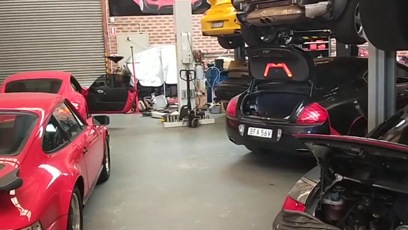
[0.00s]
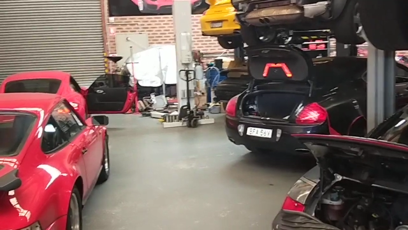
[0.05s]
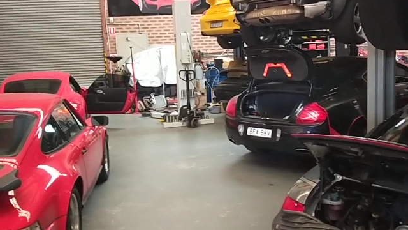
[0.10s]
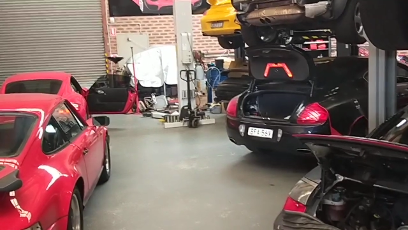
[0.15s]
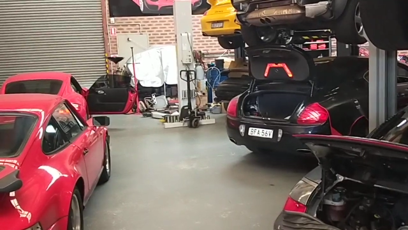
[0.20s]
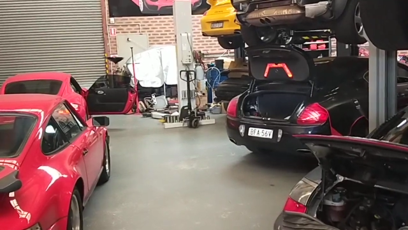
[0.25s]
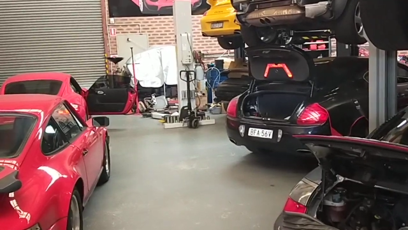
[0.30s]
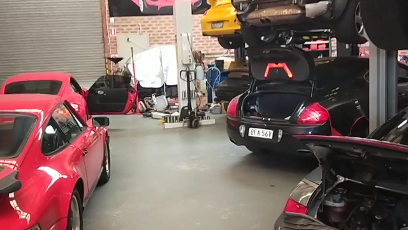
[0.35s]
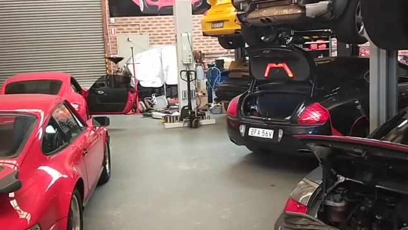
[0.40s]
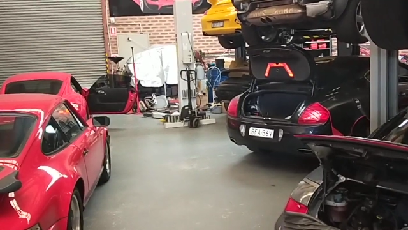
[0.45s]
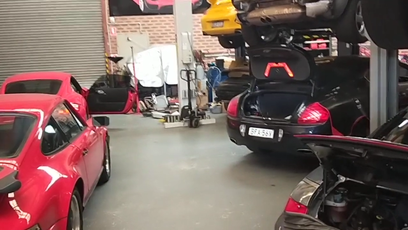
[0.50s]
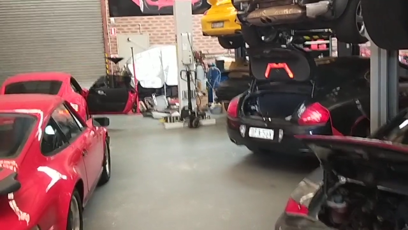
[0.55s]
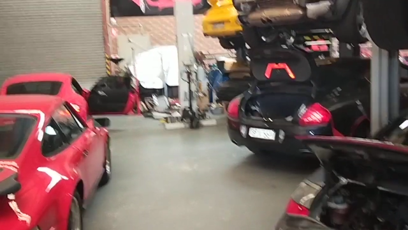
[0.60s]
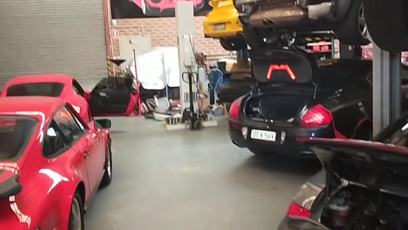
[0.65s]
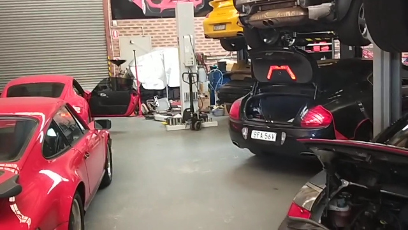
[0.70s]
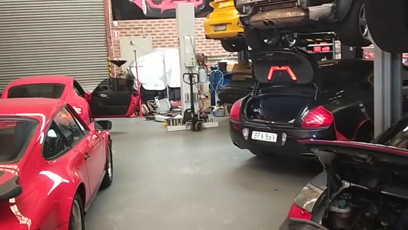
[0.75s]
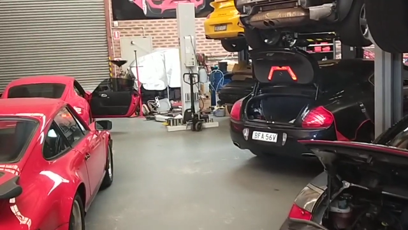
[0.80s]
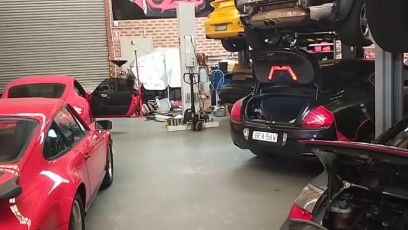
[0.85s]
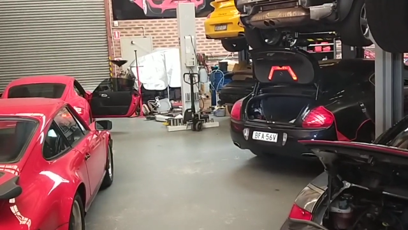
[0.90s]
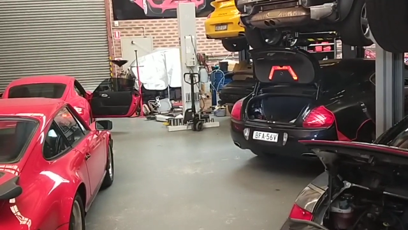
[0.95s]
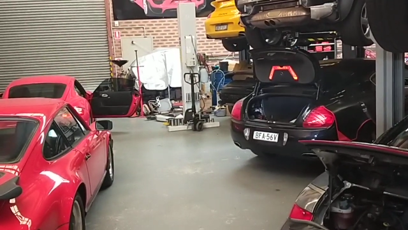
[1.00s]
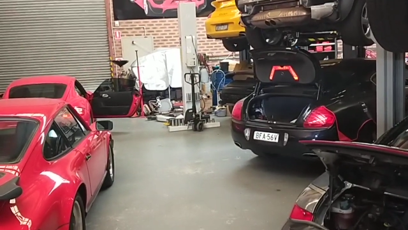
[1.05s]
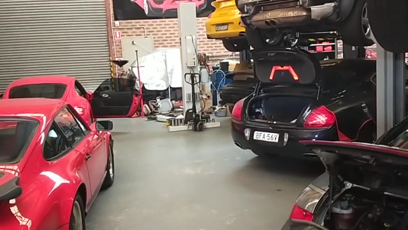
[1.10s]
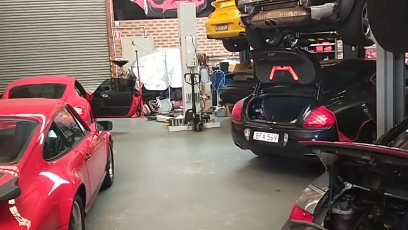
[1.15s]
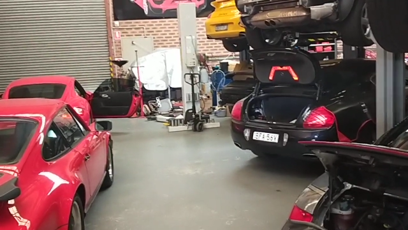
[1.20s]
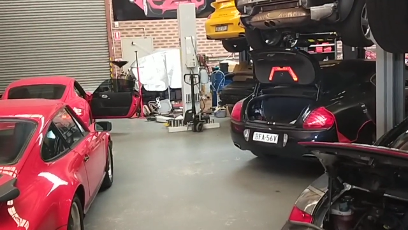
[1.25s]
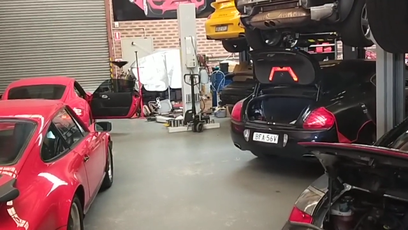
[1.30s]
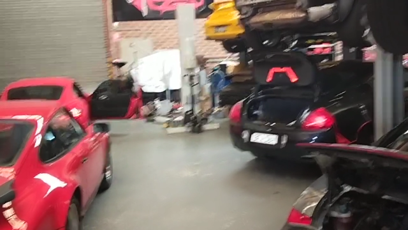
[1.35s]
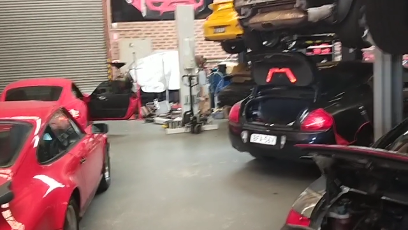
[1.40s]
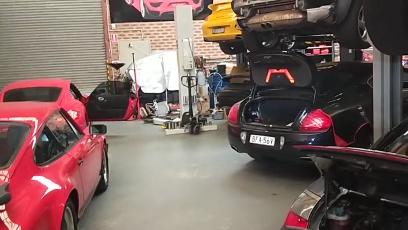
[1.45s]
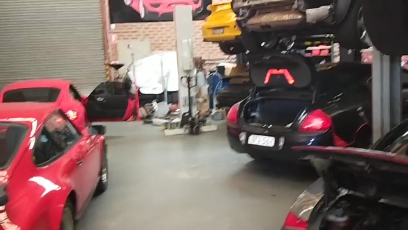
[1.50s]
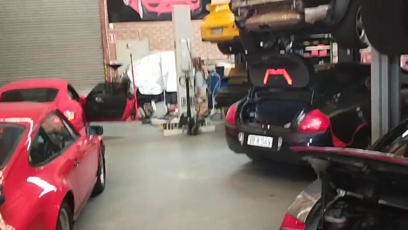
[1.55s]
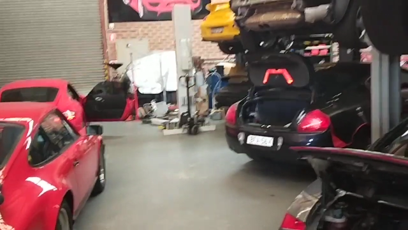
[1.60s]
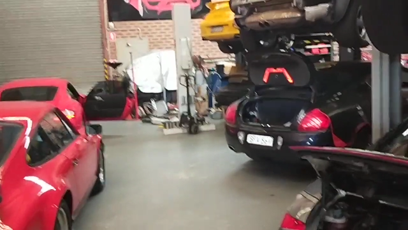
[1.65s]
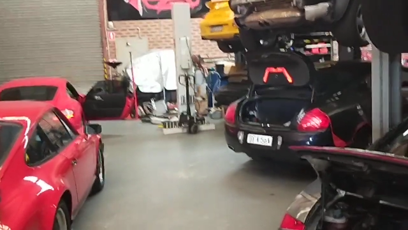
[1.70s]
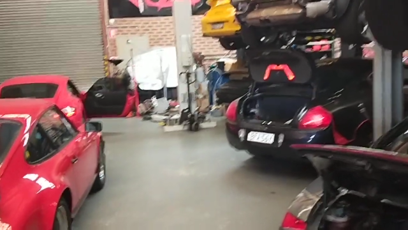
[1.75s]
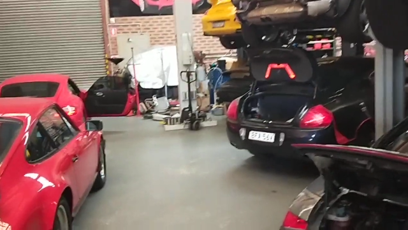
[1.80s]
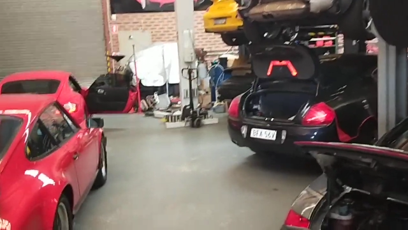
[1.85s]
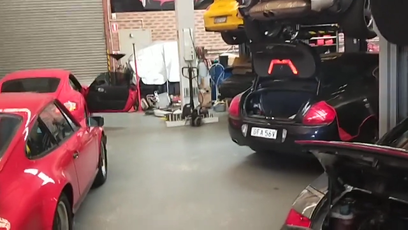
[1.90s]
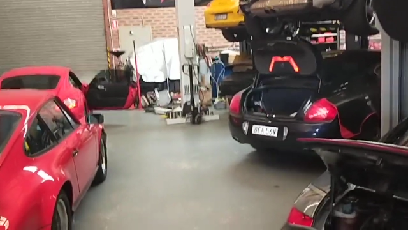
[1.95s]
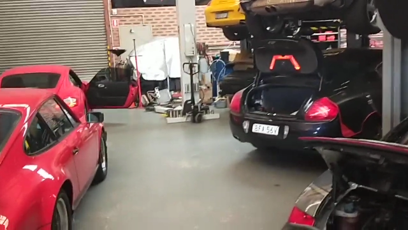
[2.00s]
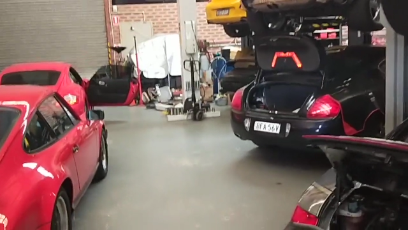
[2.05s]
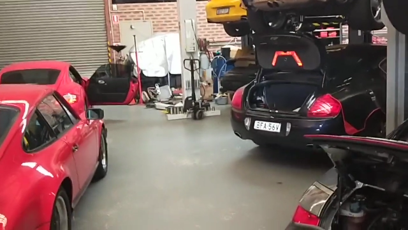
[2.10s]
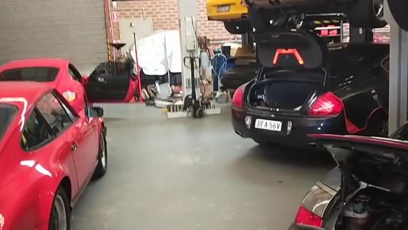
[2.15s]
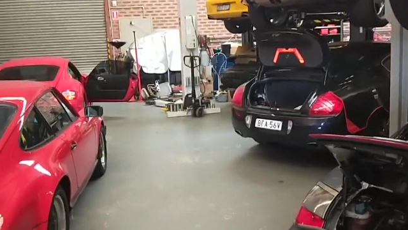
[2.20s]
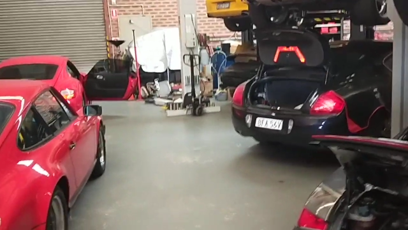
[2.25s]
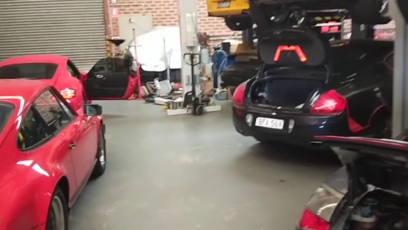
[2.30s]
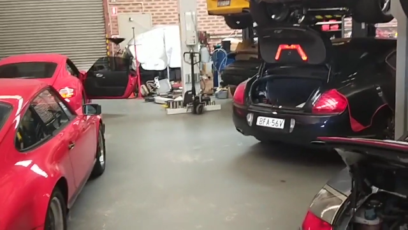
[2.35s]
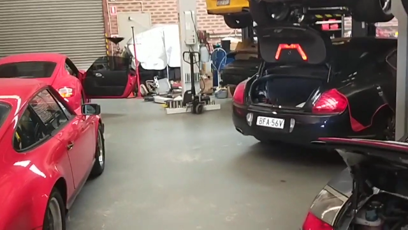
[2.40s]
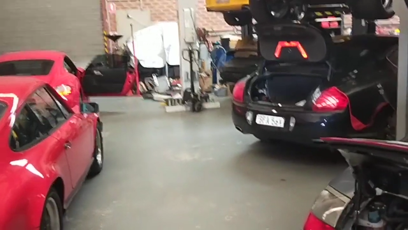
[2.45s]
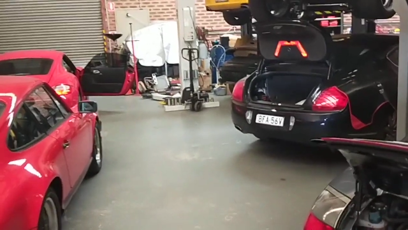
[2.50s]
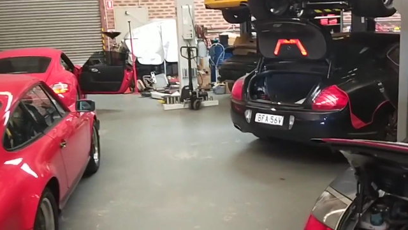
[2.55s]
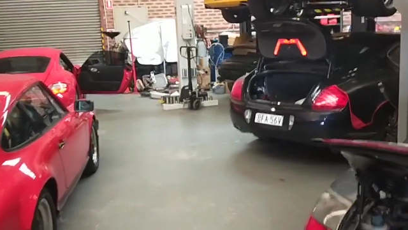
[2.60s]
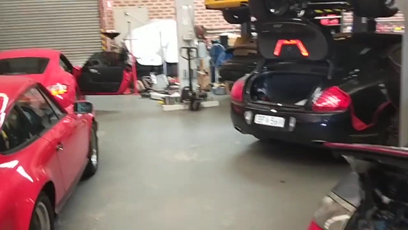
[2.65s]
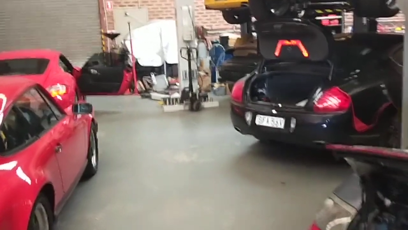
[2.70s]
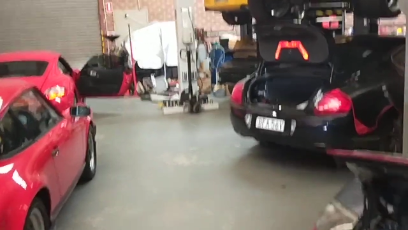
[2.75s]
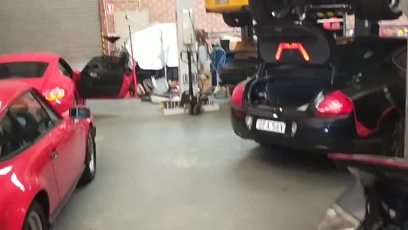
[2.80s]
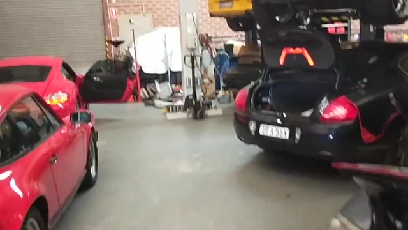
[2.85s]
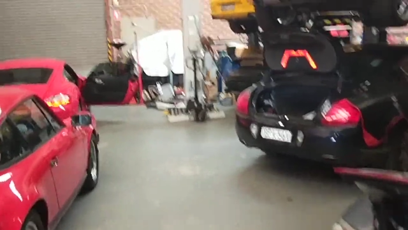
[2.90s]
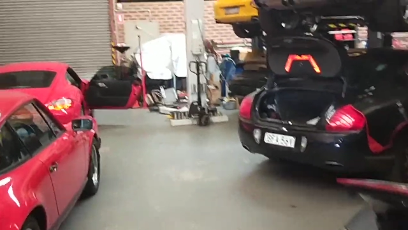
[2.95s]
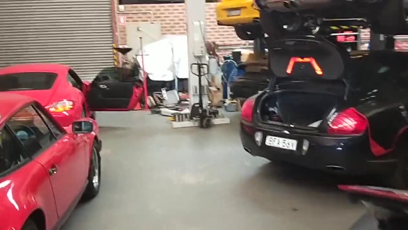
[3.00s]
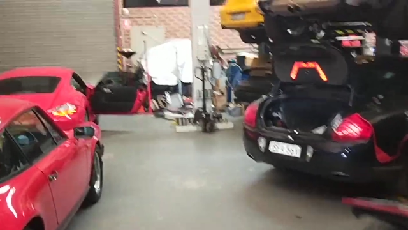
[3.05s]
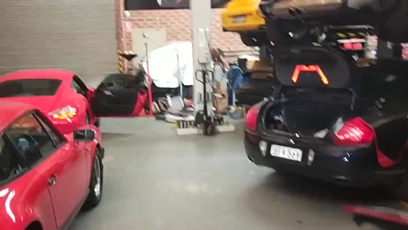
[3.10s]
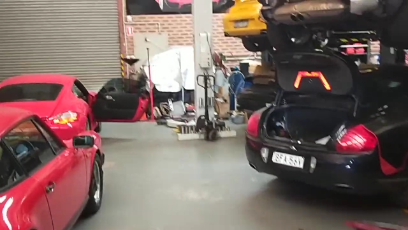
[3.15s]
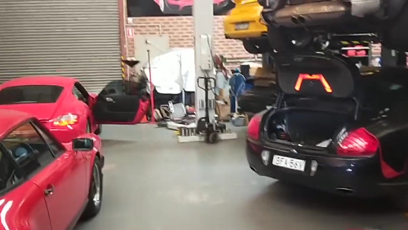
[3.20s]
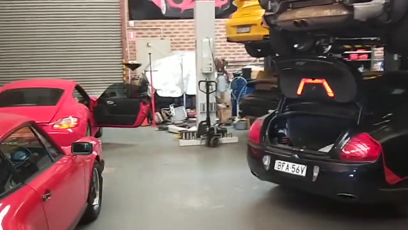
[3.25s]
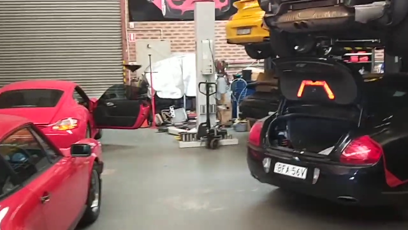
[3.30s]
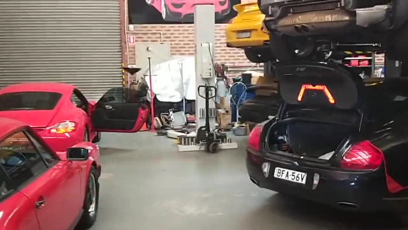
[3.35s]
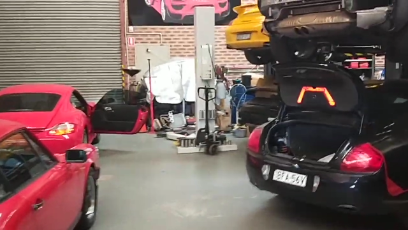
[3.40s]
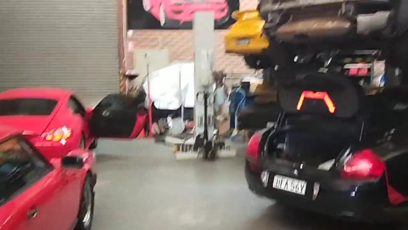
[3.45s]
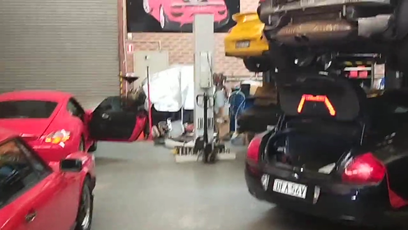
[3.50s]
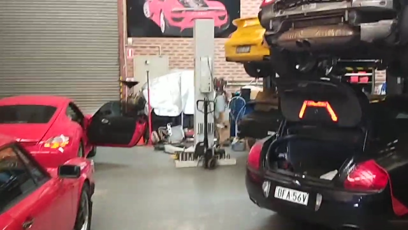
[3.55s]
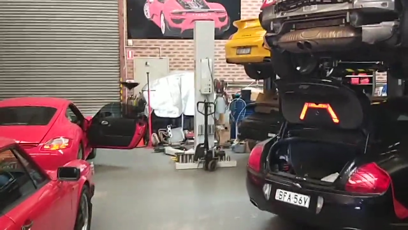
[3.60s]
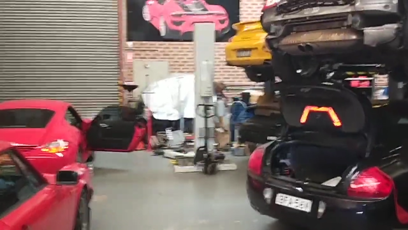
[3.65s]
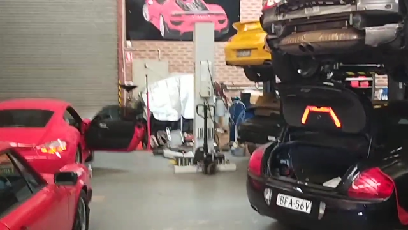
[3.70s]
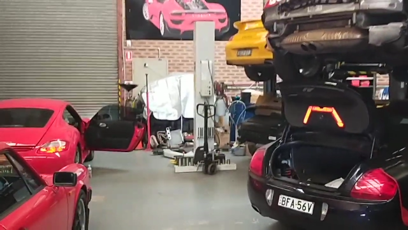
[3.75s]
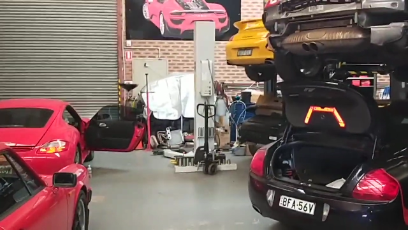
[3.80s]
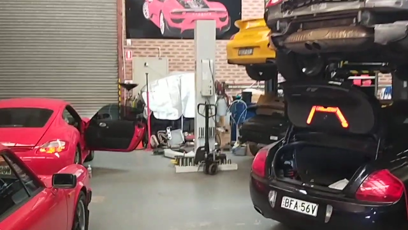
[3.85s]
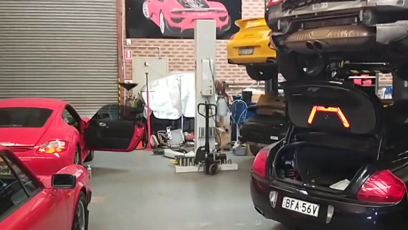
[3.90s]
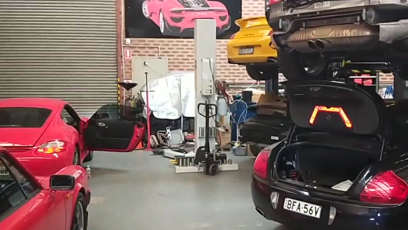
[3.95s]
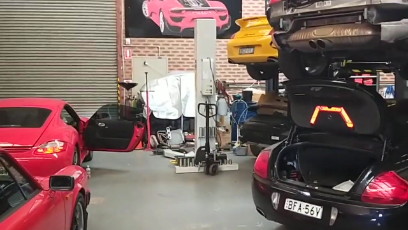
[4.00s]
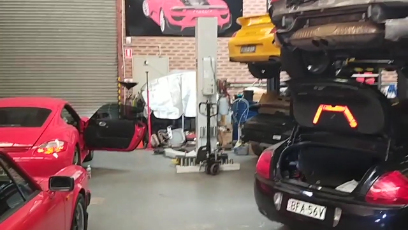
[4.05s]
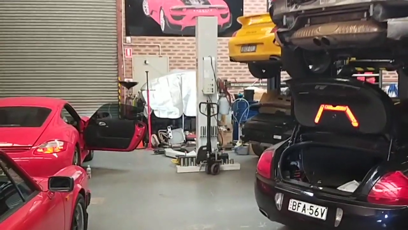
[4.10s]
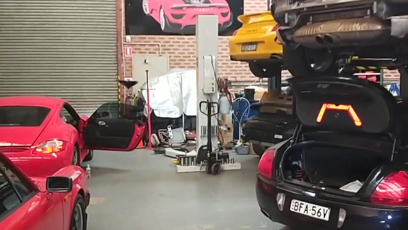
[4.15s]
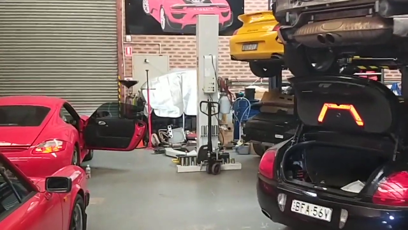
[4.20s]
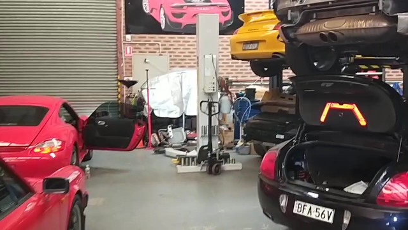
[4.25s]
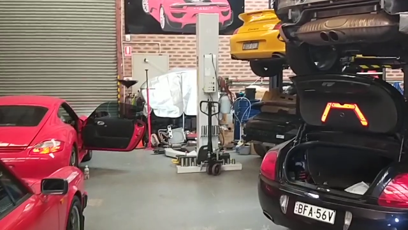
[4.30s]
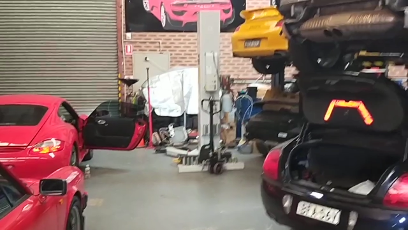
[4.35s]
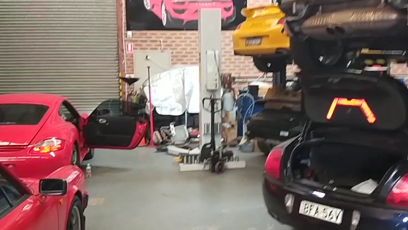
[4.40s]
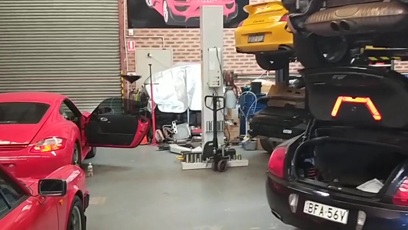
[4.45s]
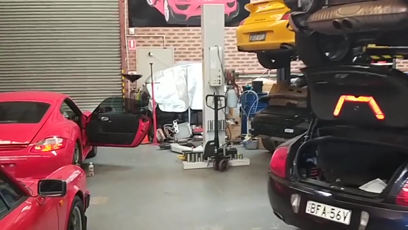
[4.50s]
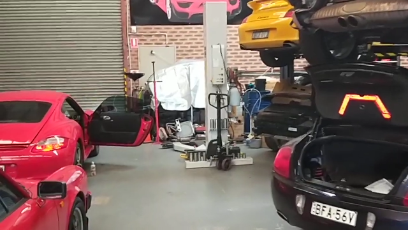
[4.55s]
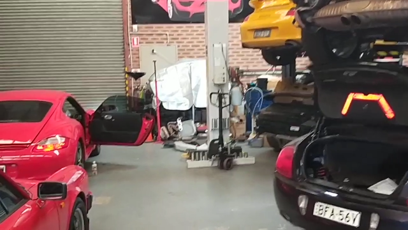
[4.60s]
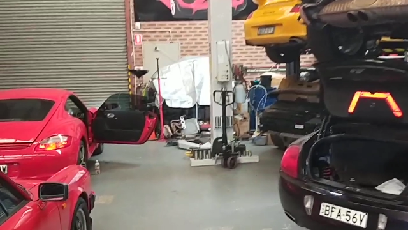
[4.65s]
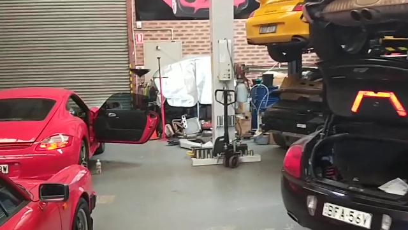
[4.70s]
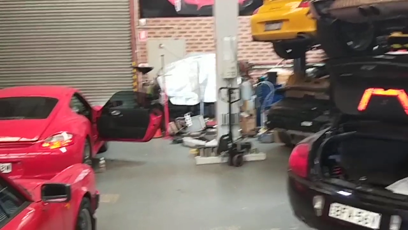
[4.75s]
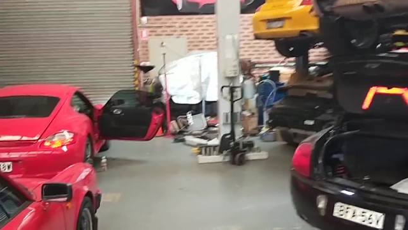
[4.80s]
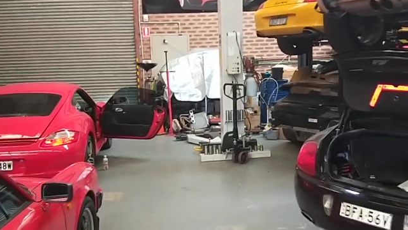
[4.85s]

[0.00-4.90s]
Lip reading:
Nobody's mouth can be seen.